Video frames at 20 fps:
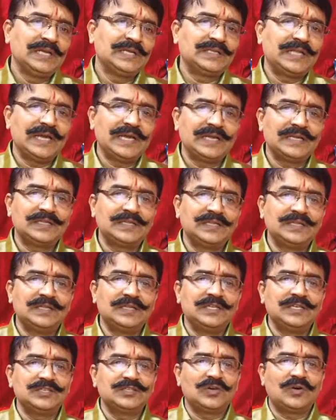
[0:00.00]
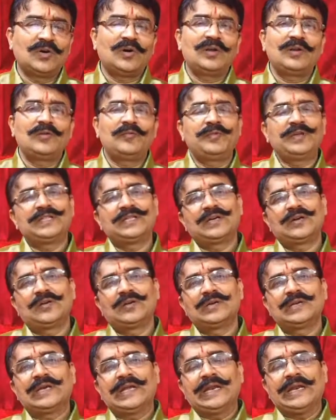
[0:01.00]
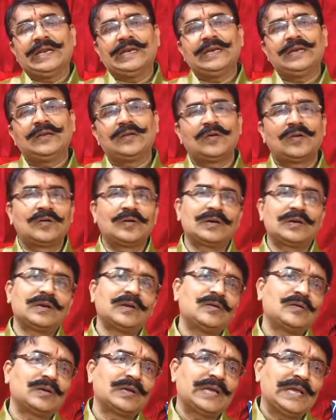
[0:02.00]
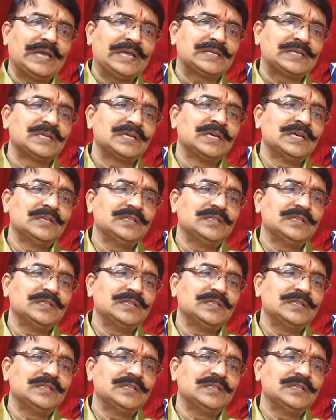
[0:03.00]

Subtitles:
that these all, whether on credit or on cash,